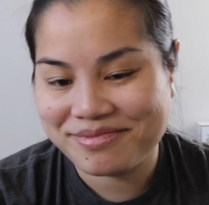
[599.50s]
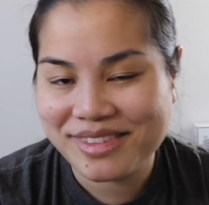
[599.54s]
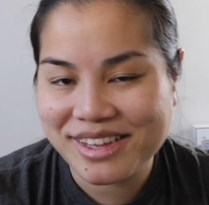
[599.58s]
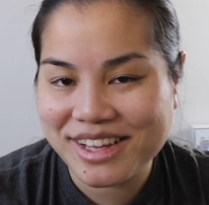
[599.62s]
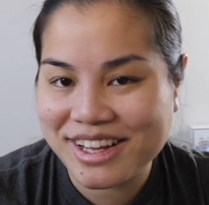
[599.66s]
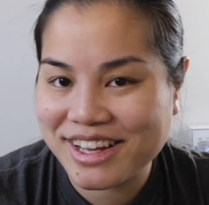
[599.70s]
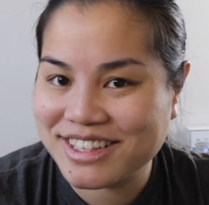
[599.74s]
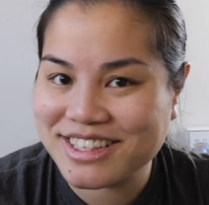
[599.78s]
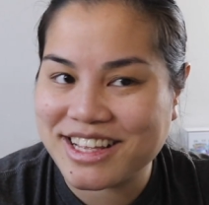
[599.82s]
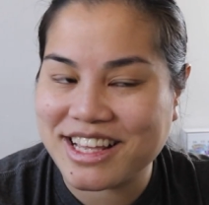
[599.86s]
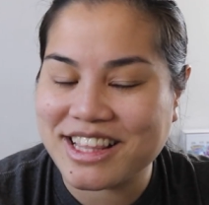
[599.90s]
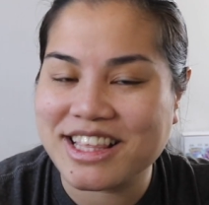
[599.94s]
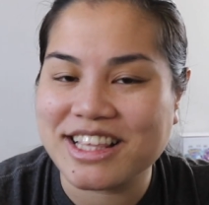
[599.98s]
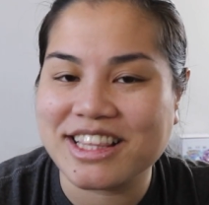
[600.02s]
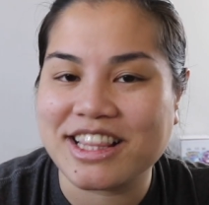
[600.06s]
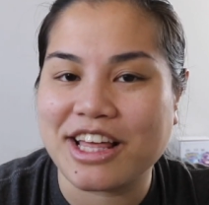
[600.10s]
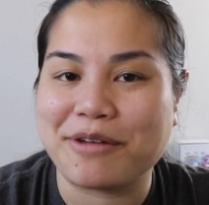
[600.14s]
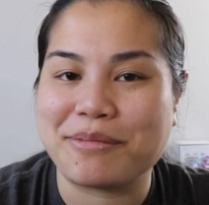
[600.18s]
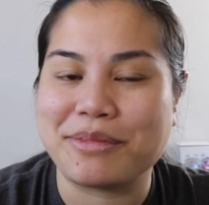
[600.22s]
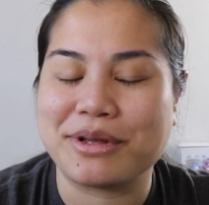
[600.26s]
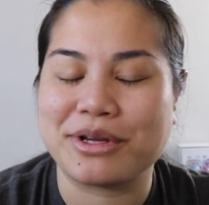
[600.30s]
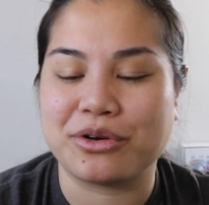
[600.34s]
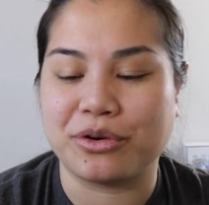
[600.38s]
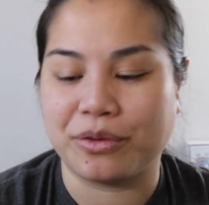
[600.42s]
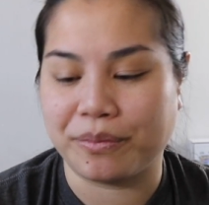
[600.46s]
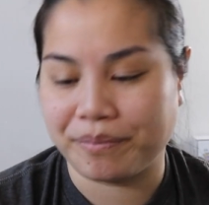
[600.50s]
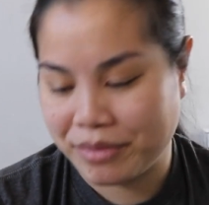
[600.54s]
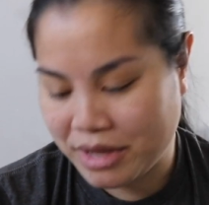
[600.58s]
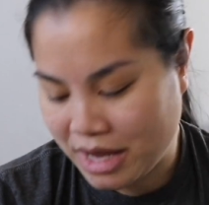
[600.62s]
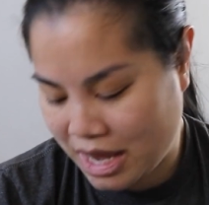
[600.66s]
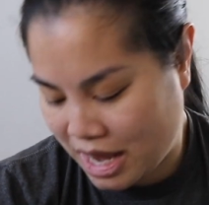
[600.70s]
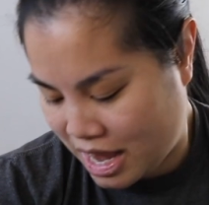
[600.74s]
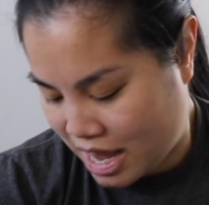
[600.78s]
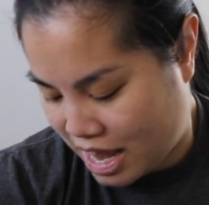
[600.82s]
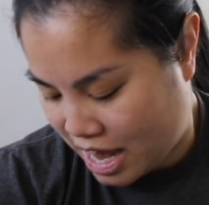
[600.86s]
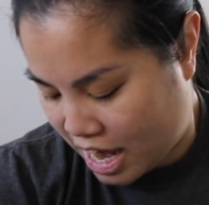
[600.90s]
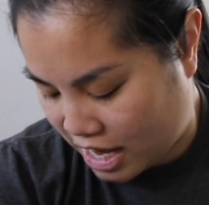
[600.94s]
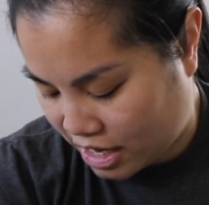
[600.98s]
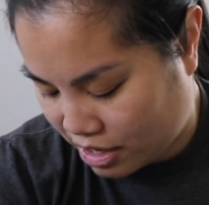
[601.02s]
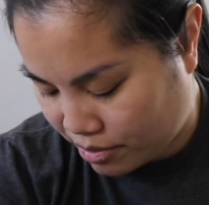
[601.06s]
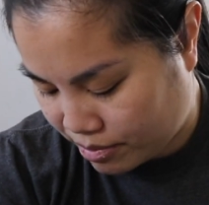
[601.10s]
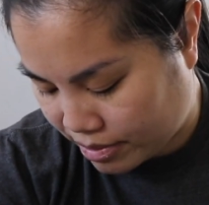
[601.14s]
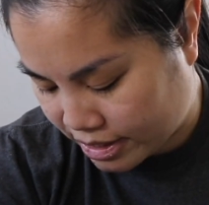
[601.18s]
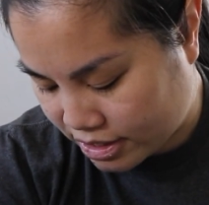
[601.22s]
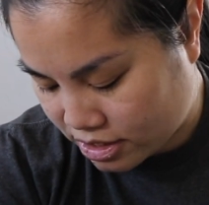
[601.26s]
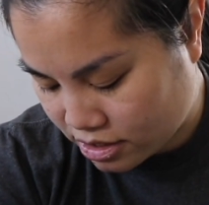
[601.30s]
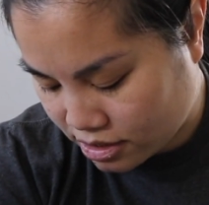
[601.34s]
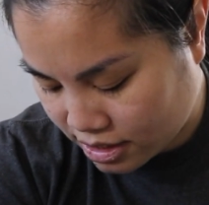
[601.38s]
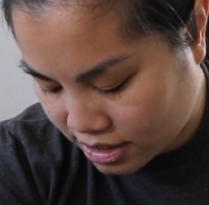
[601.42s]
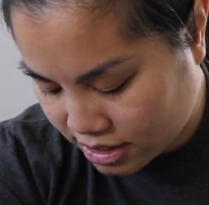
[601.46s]
because I think that'd be cool.
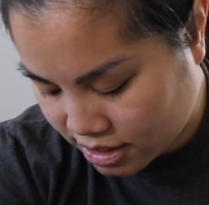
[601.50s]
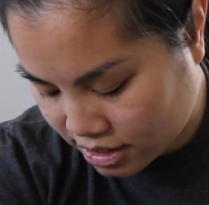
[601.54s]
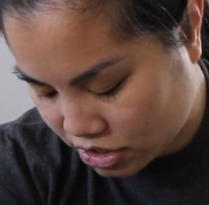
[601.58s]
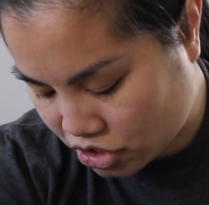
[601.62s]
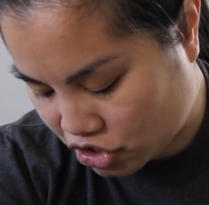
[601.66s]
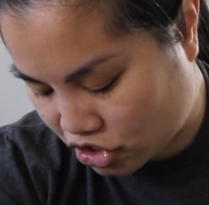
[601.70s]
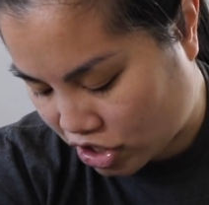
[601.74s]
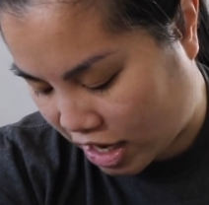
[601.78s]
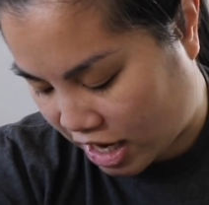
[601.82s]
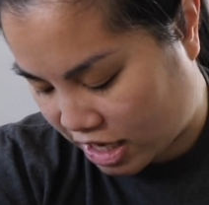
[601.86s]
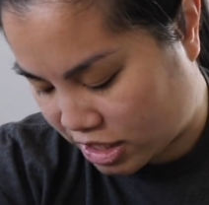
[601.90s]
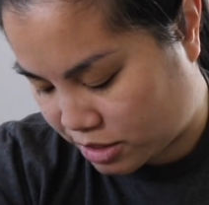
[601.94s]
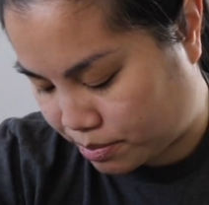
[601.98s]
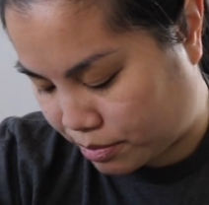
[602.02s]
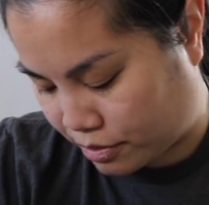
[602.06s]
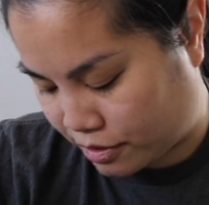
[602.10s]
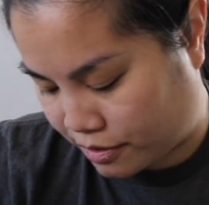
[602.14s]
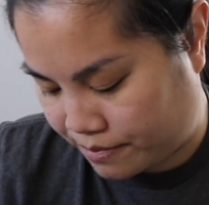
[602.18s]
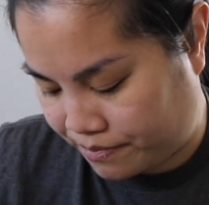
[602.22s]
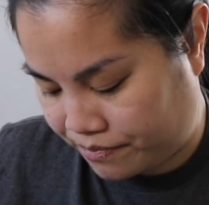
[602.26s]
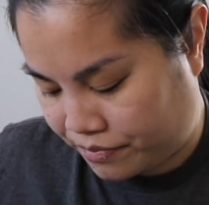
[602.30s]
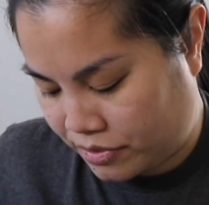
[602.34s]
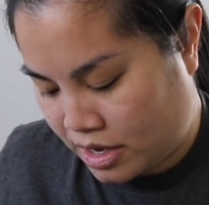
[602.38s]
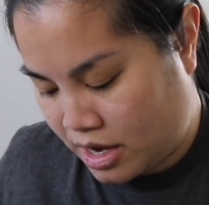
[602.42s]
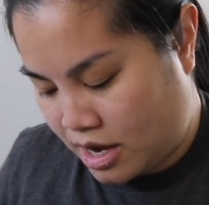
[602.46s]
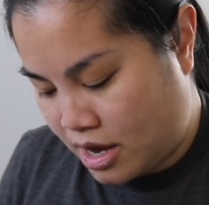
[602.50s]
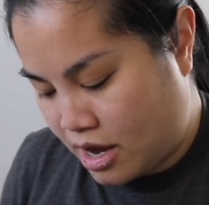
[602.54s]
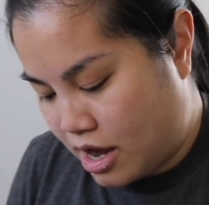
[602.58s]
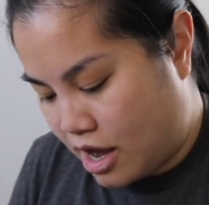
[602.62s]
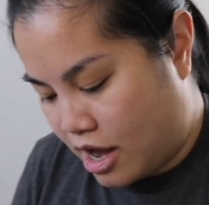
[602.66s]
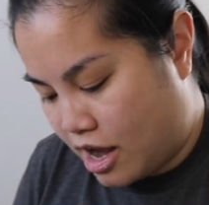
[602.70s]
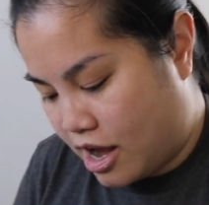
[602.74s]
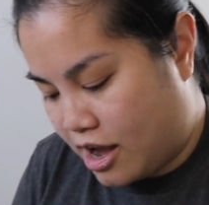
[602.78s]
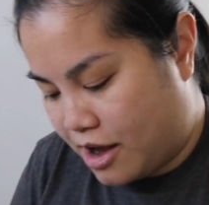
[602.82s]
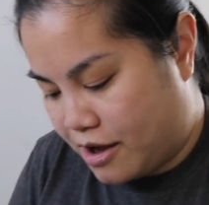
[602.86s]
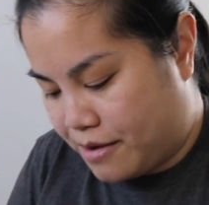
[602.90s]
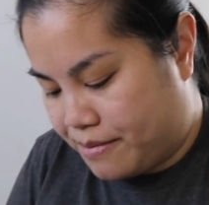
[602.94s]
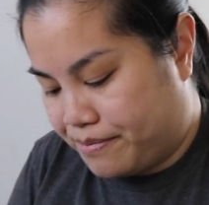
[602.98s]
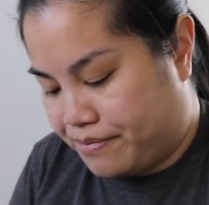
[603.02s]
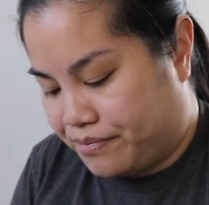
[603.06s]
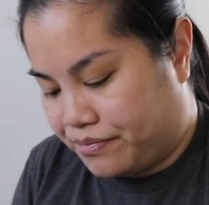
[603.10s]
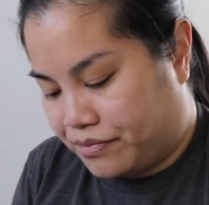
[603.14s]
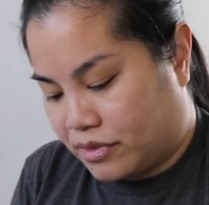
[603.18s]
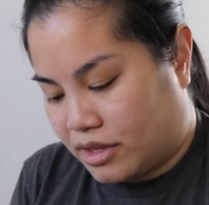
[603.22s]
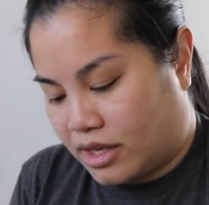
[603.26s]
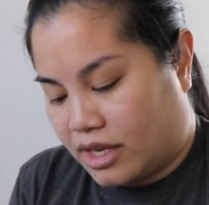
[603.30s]
Anyway, so this is Jasper. Um,